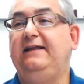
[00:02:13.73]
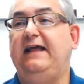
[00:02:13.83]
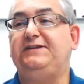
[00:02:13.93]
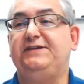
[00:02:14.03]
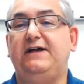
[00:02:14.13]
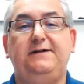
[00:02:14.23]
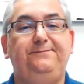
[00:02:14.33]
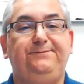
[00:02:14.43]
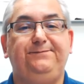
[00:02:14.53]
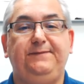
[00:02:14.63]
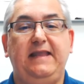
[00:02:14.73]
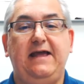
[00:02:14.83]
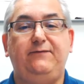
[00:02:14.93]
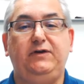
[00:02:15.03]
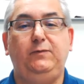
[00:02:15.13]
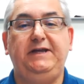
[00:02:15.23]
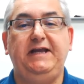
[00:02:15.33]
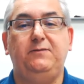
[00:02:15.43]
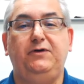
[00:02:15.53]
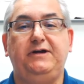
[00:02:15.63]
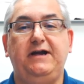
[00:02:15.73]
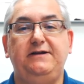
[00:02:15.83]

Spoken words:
That's all. Have a good weekend, Motor